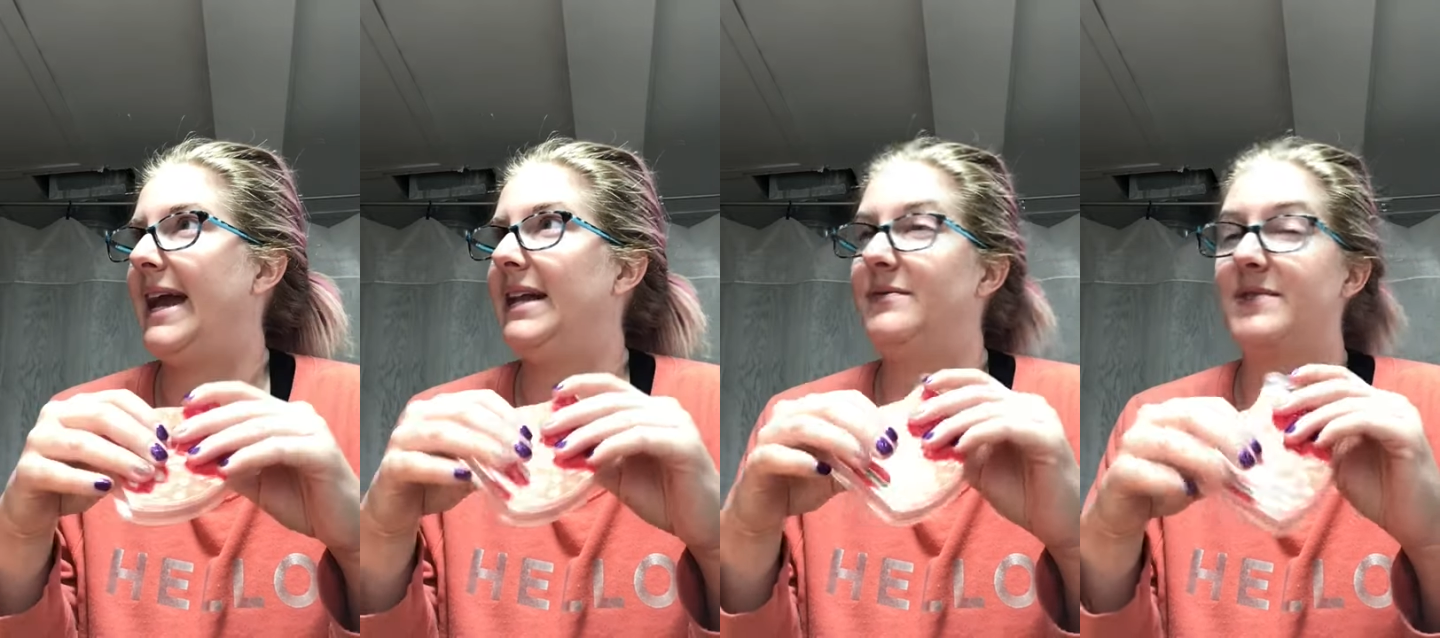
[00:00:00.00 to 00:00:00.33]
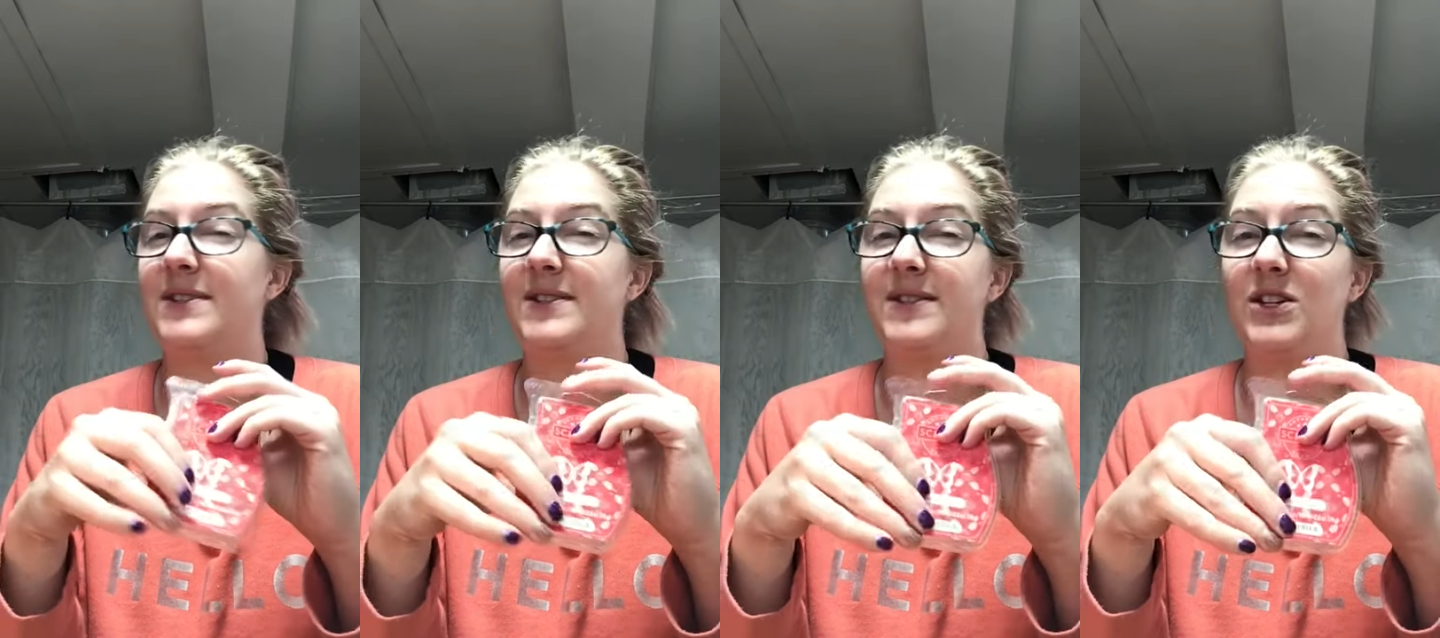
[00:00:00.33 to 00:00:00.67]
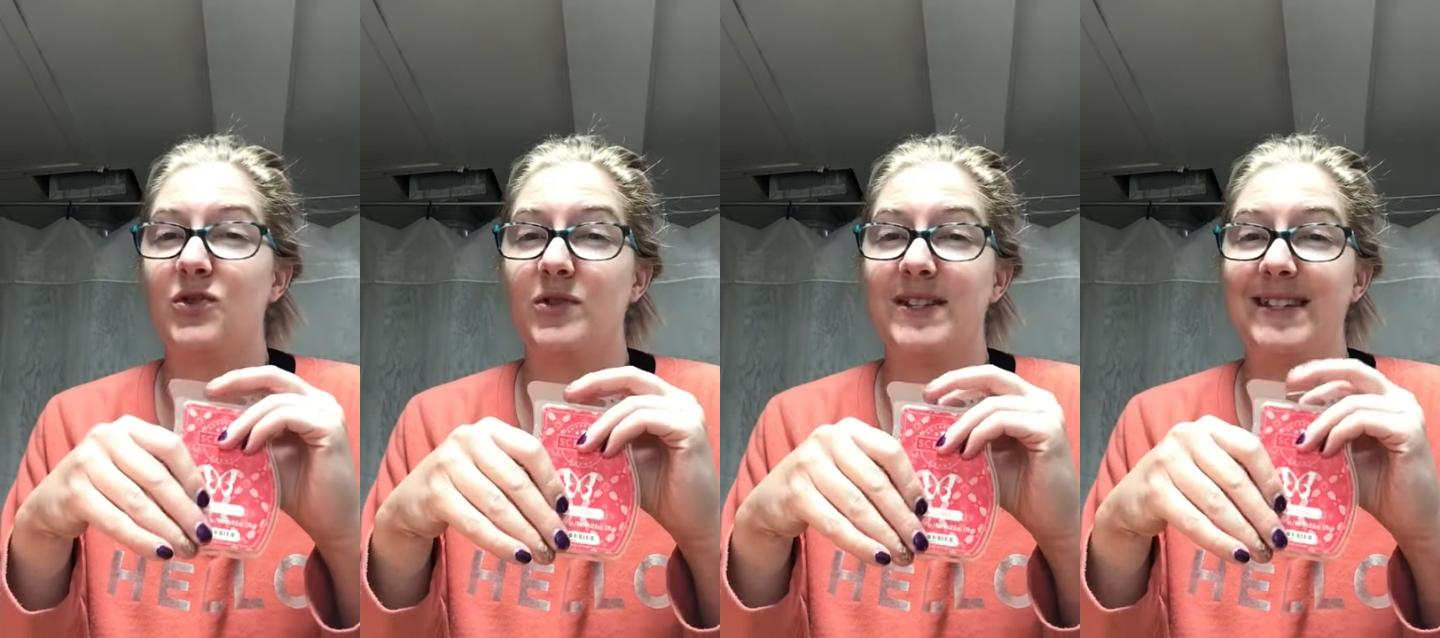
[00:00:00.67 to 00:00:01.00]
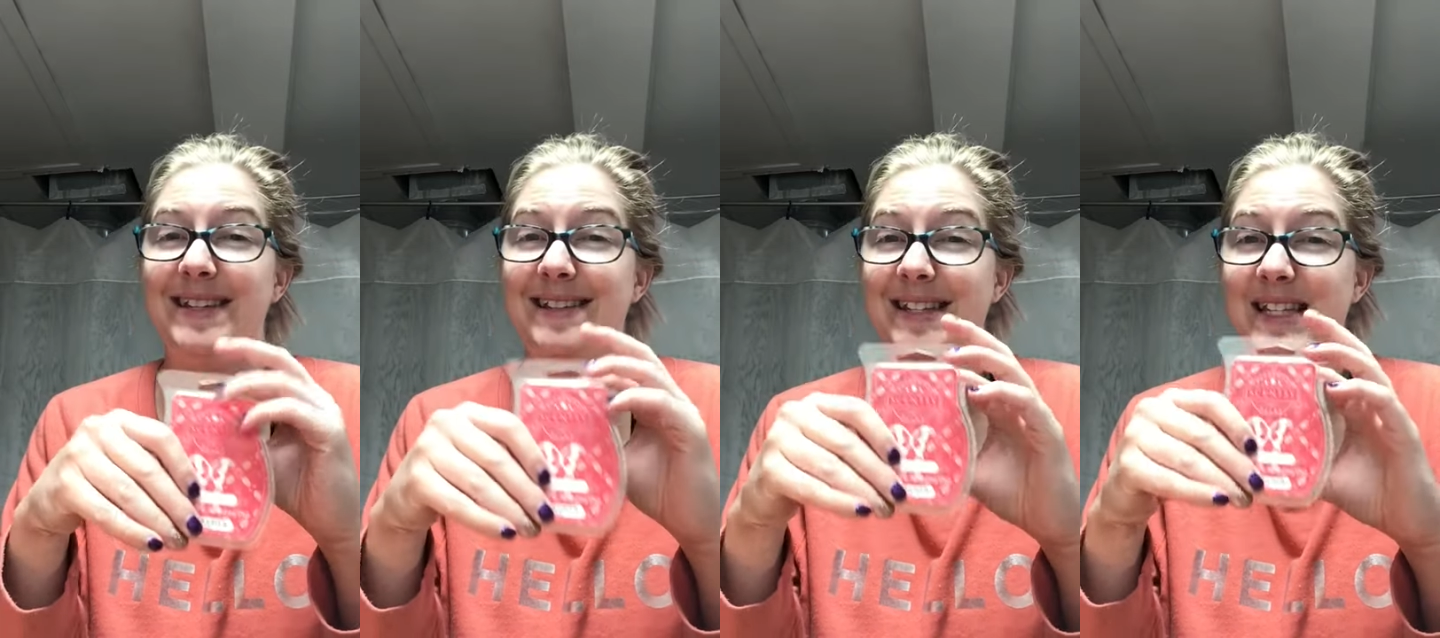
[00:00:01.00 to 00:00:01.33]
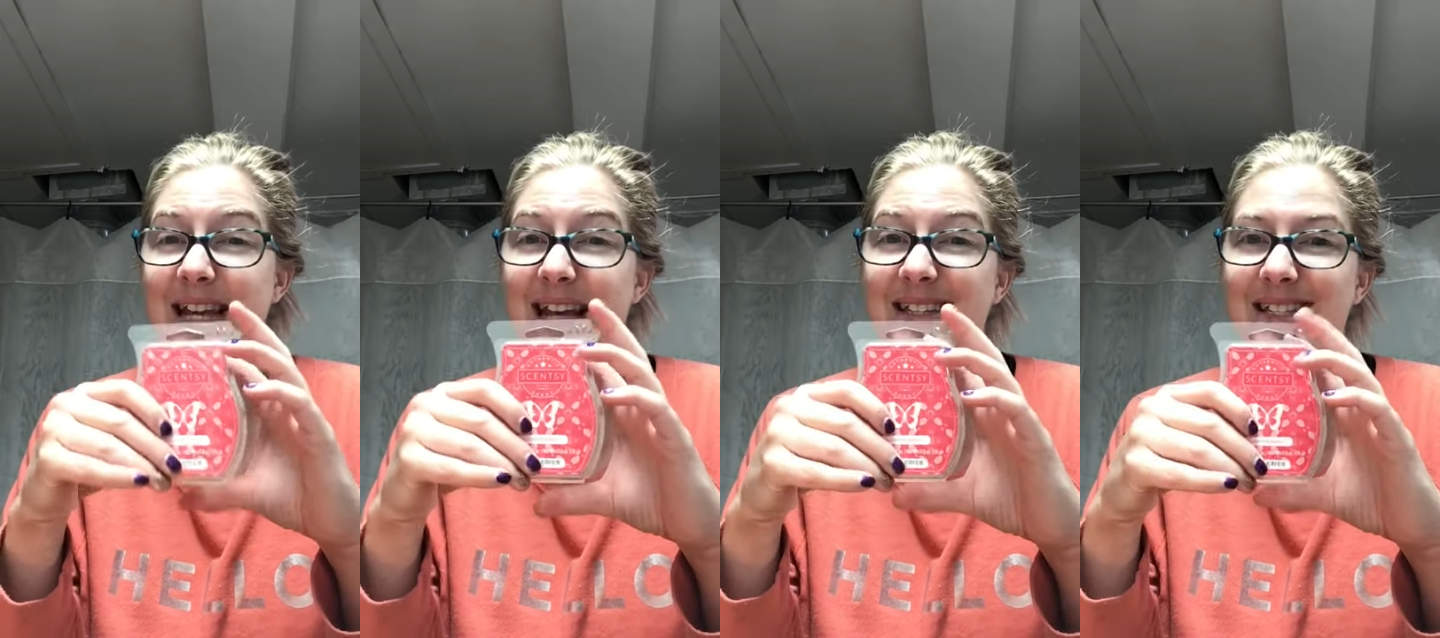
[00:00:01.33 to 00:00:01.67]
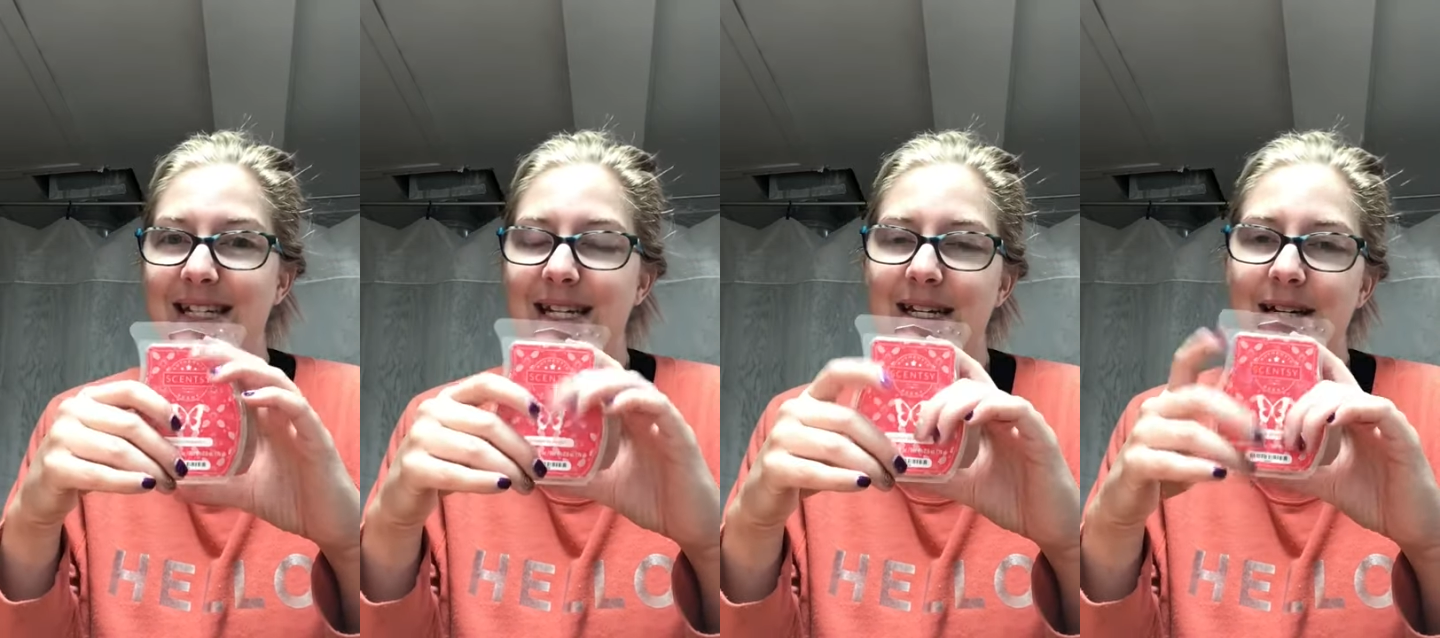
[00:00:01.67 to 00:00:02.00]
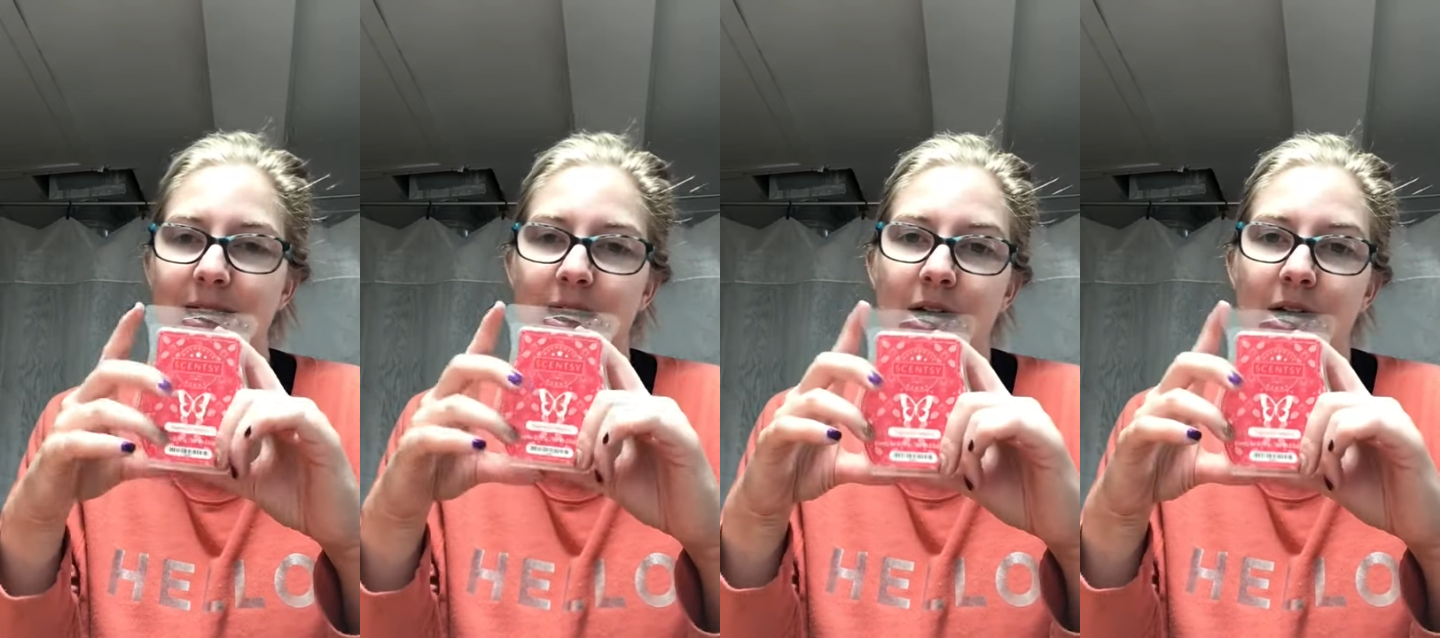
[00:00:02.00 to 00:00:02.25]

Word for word: kind of citrusy and zesty.